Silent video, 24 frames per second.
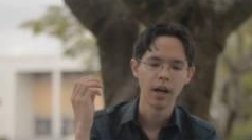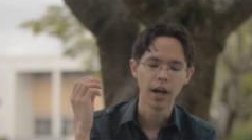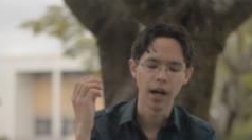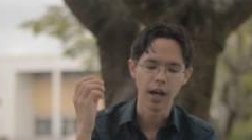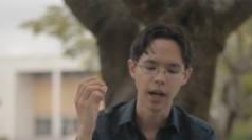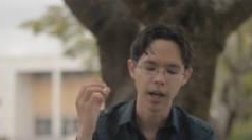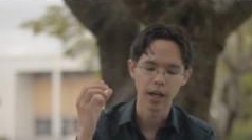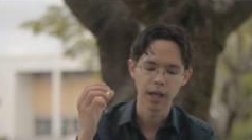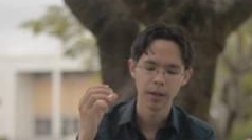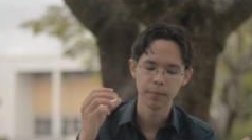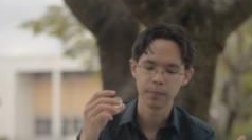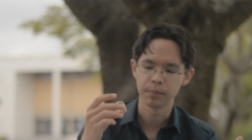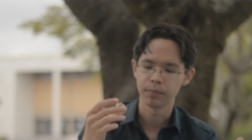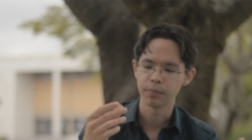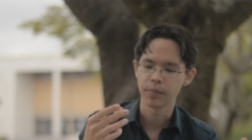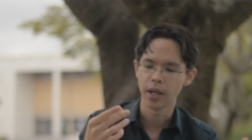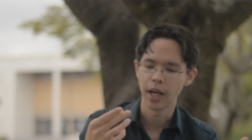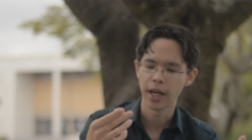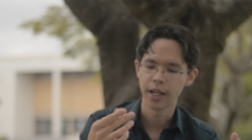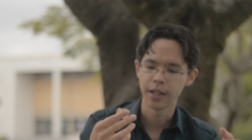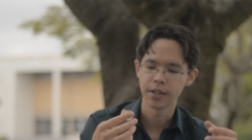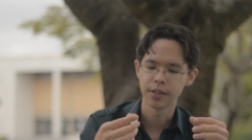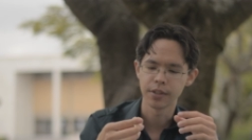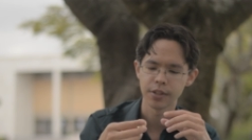
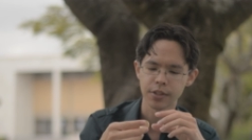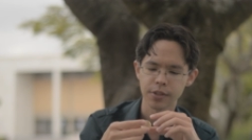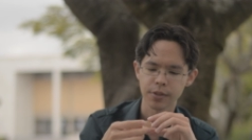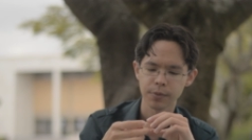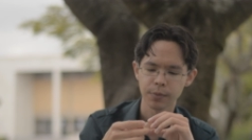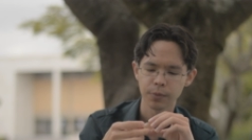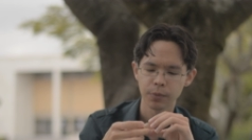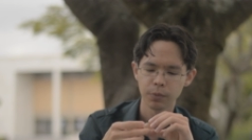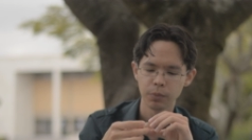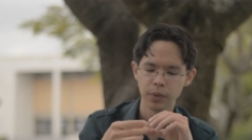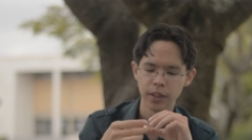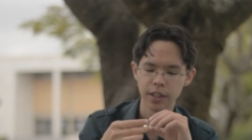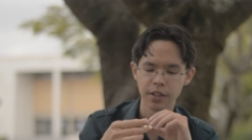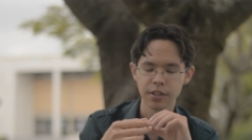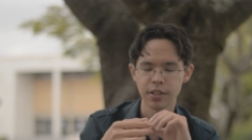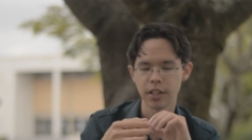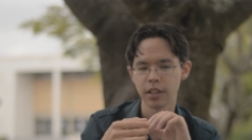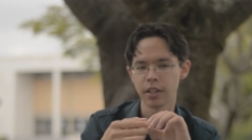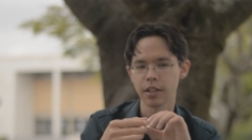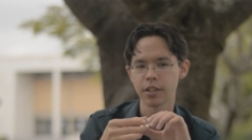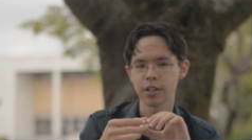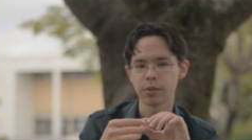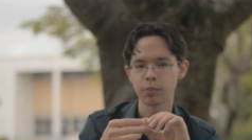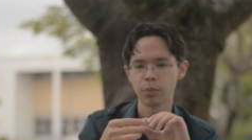And we can
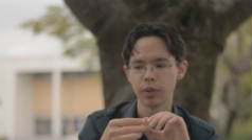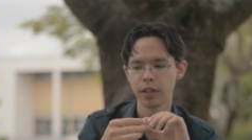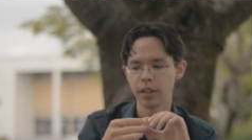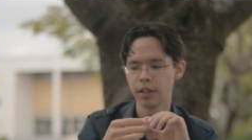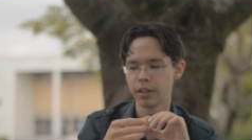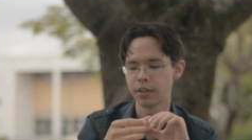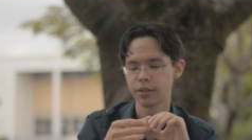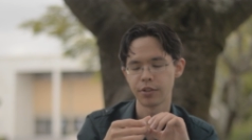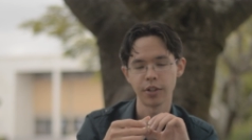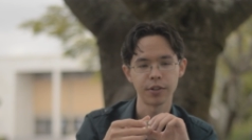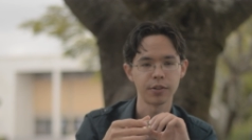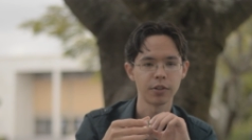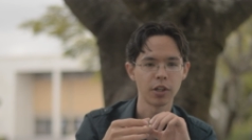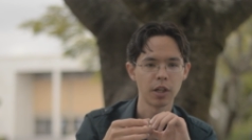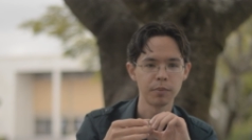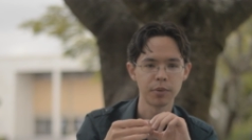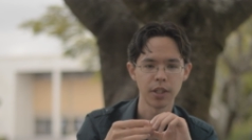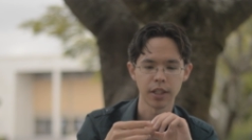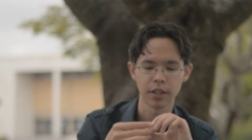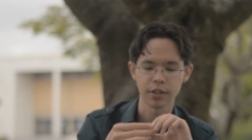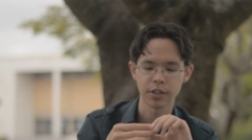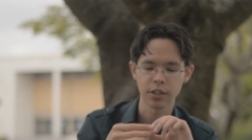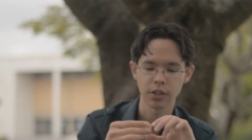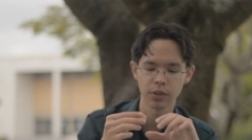see this with certain objects.